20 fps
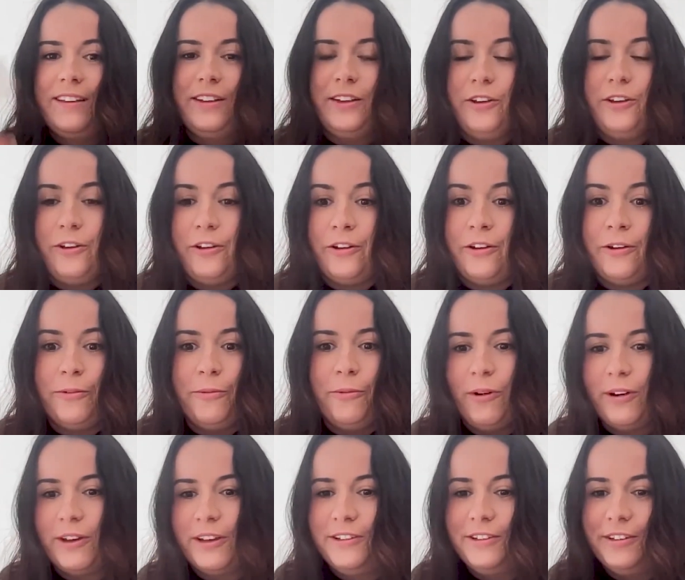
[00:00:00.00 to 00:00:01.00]
you
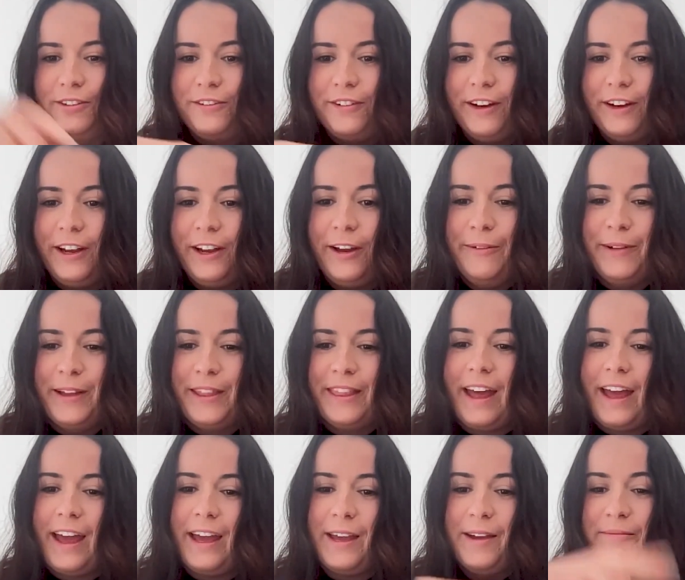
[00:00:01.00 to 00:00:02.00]
walk into a fitting room with
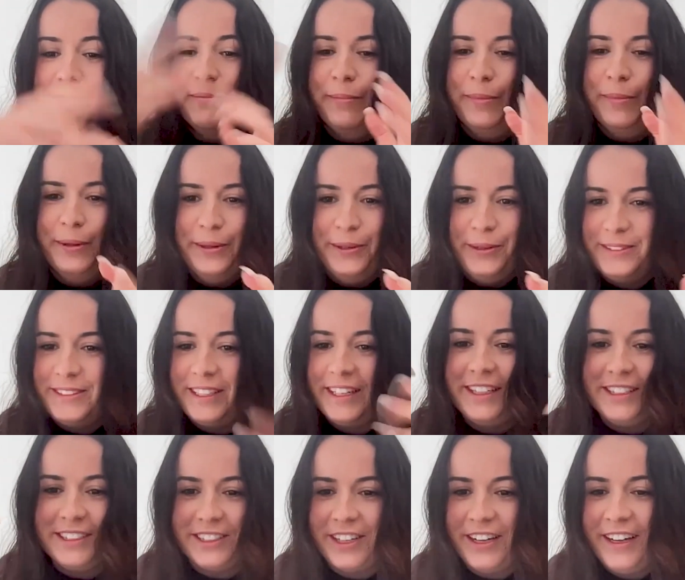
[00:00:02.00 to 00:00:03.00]
a blue
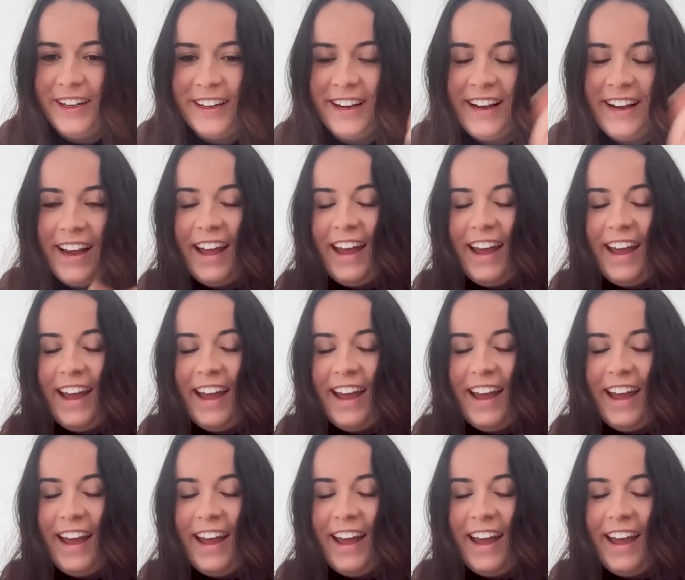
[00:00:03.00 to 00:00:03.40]
t-shirt,